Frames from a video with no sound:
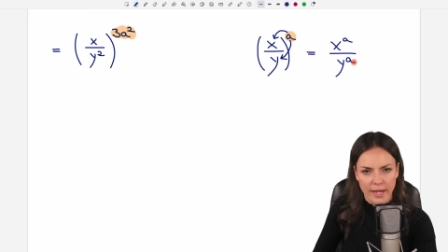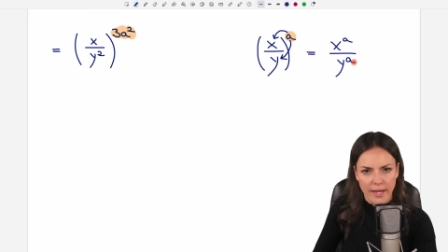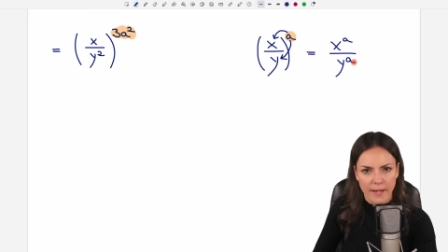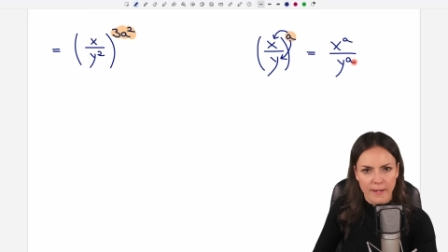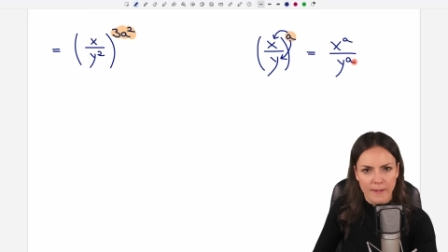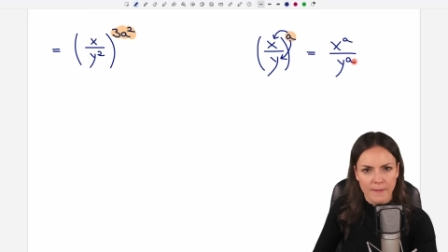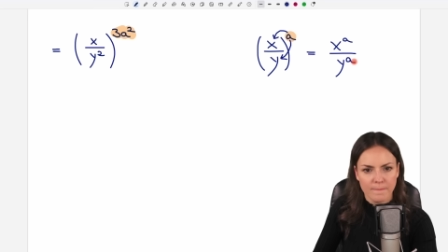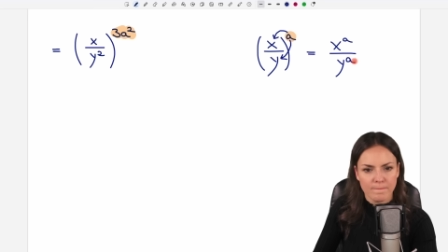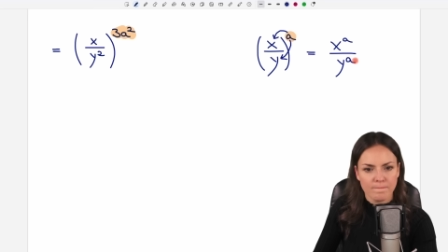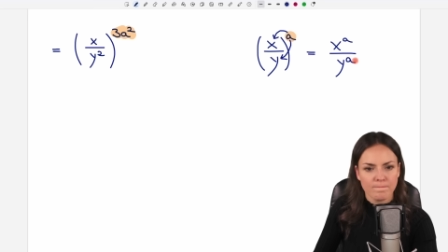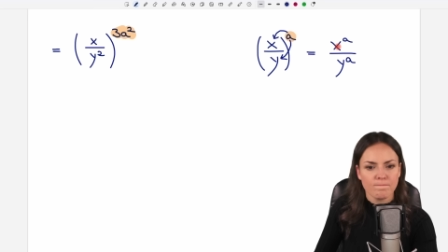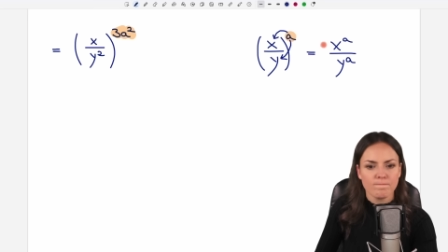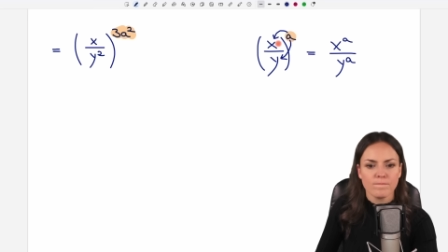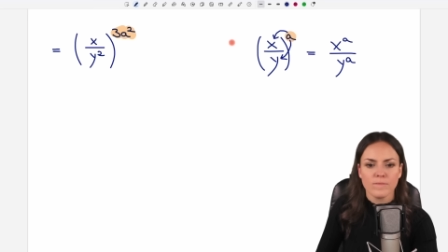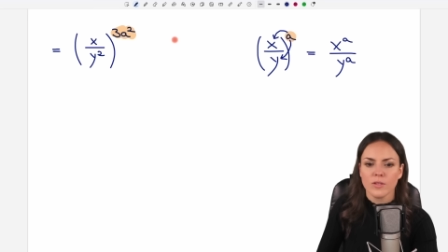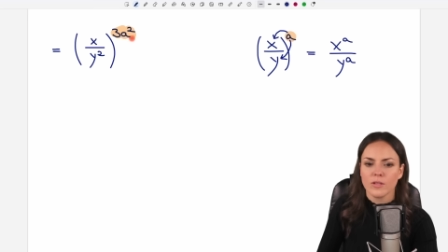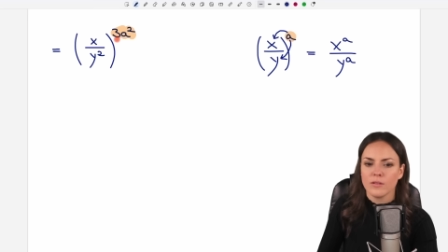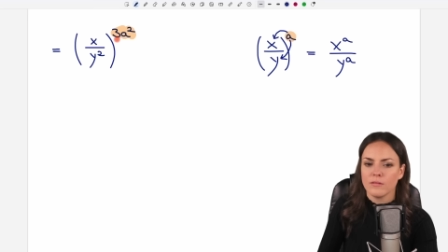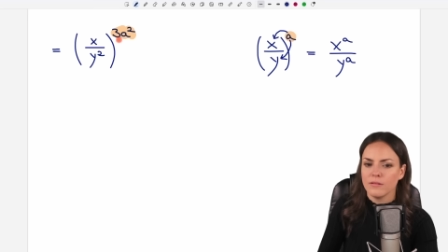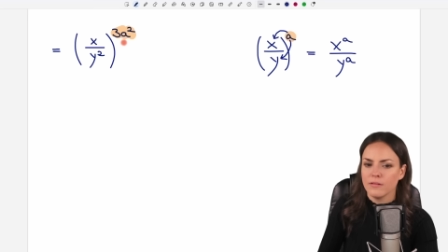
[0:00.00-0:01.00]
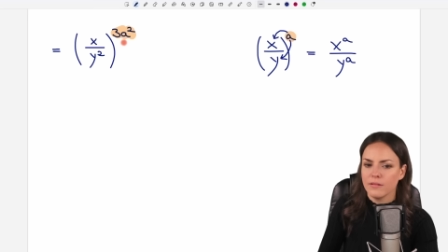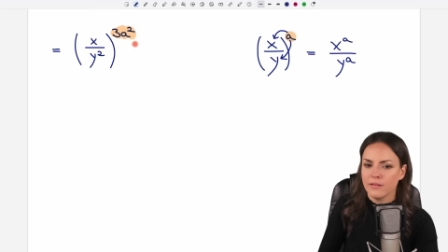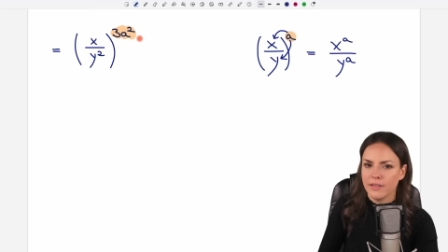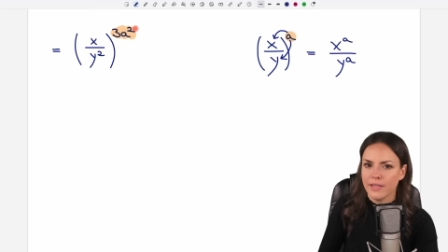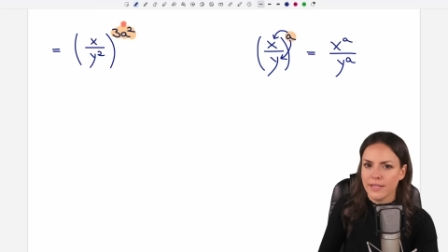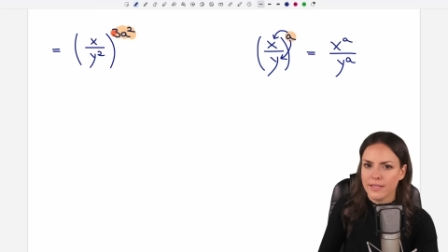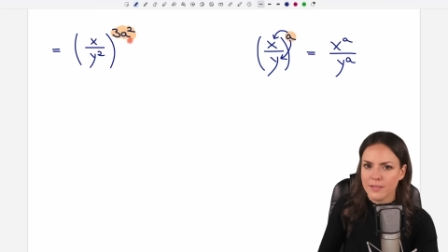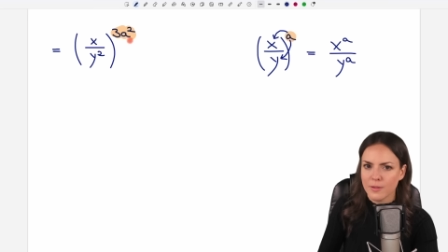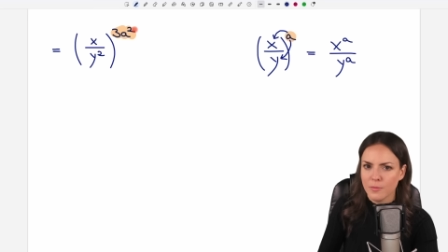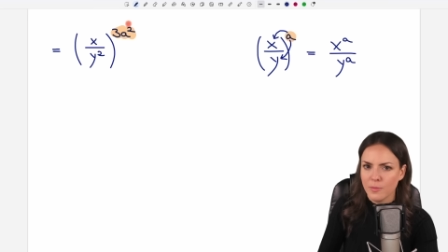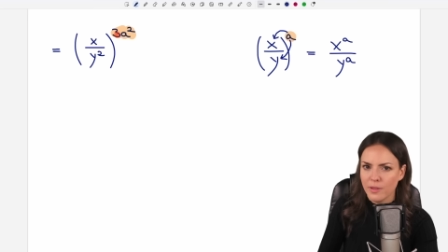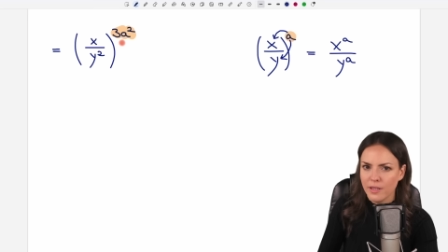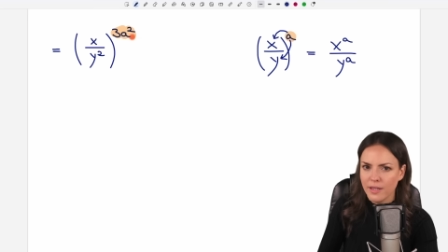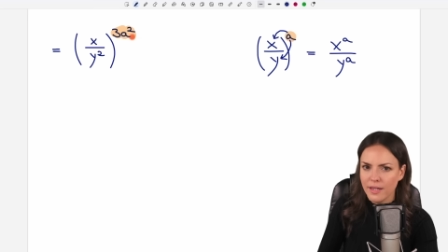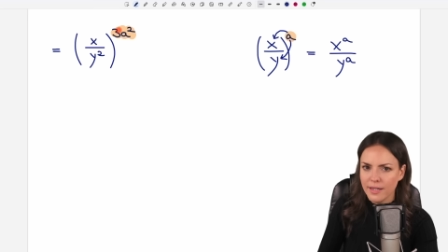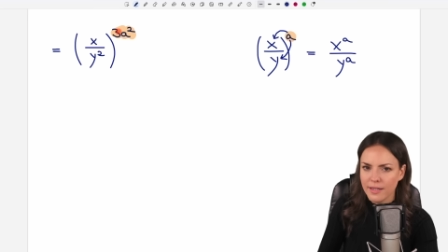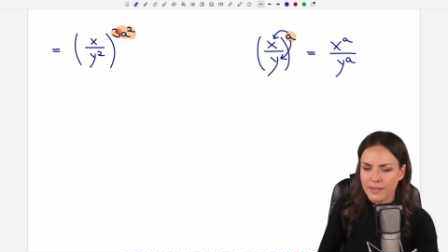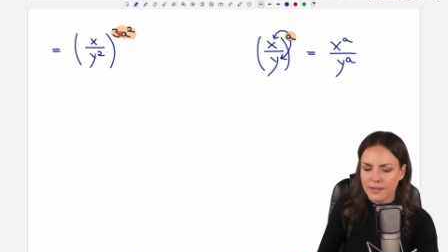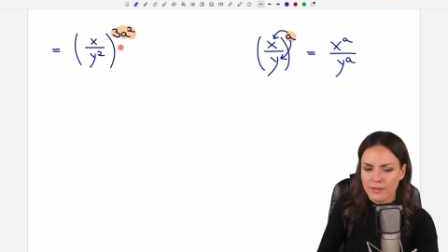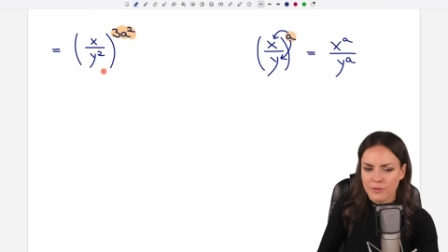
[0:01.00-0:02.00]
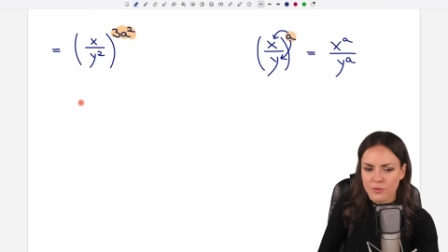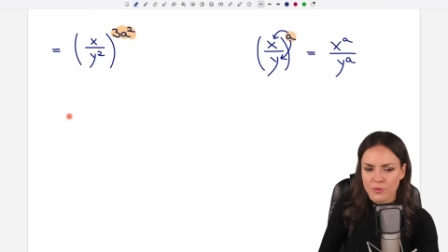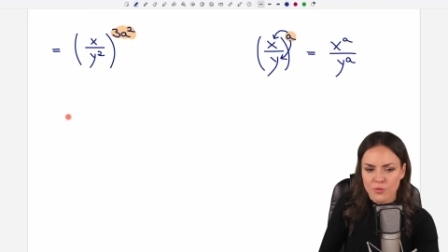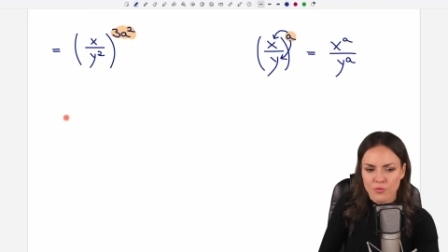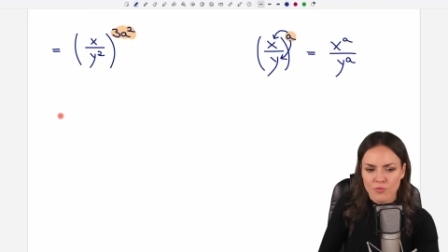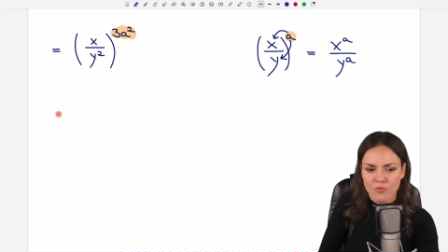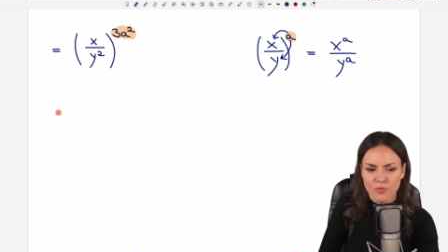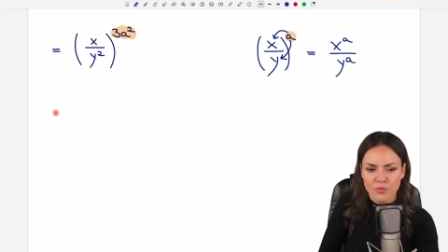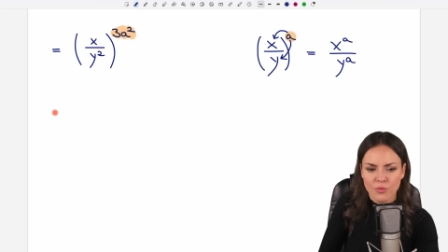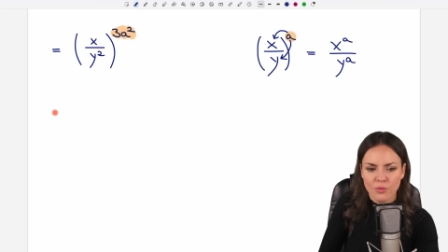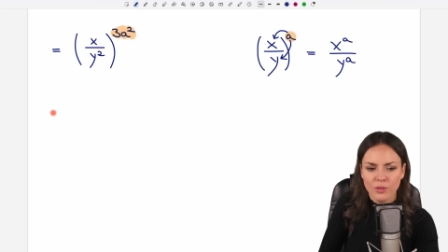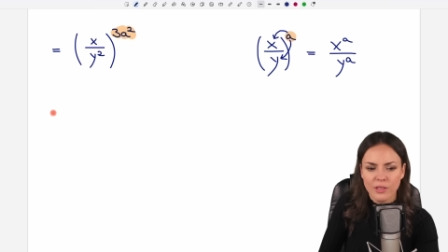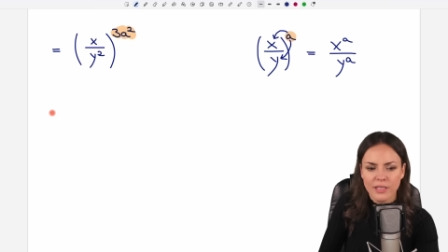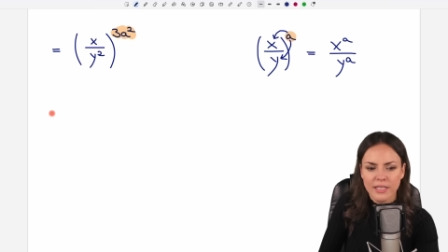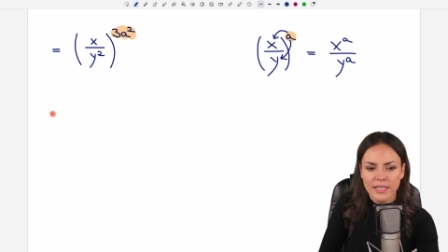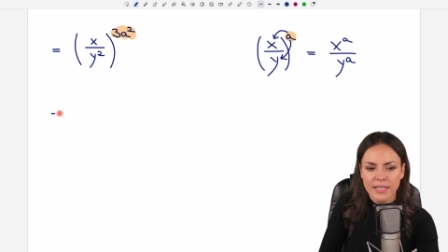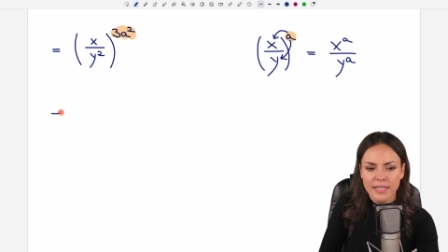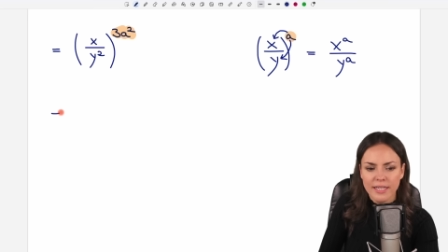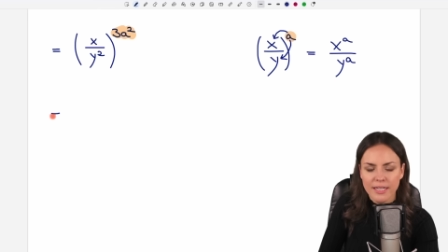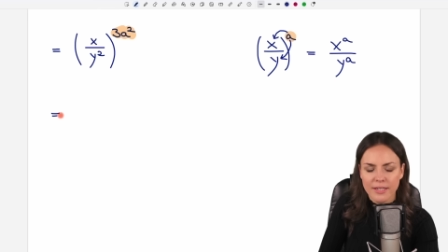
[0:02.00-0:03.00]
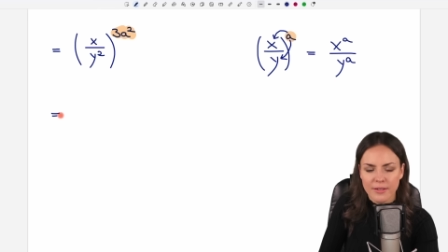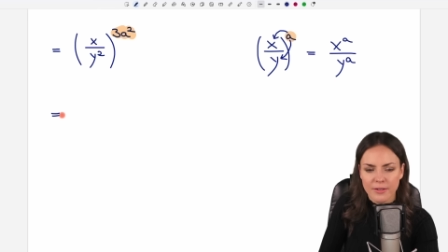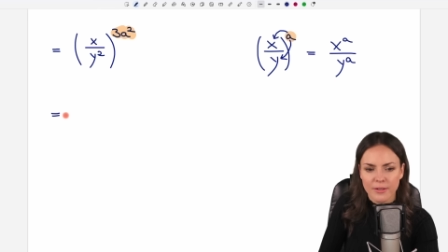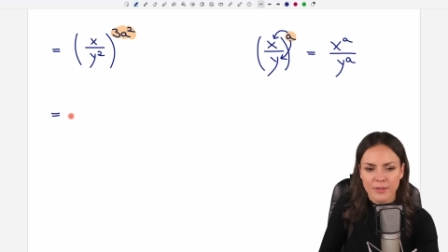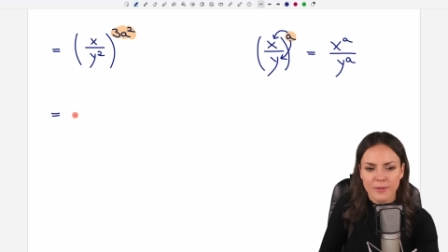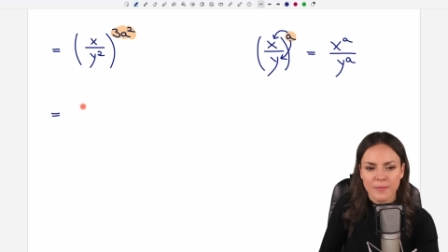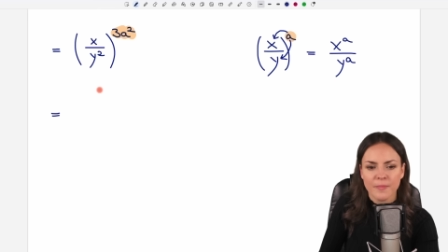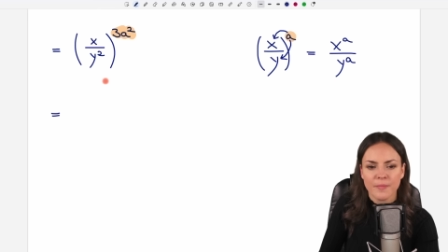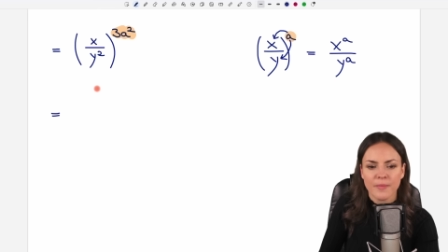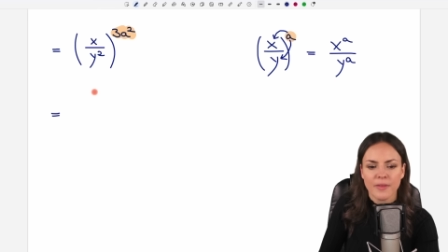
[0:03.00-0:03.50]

a. Let's apply this rule here.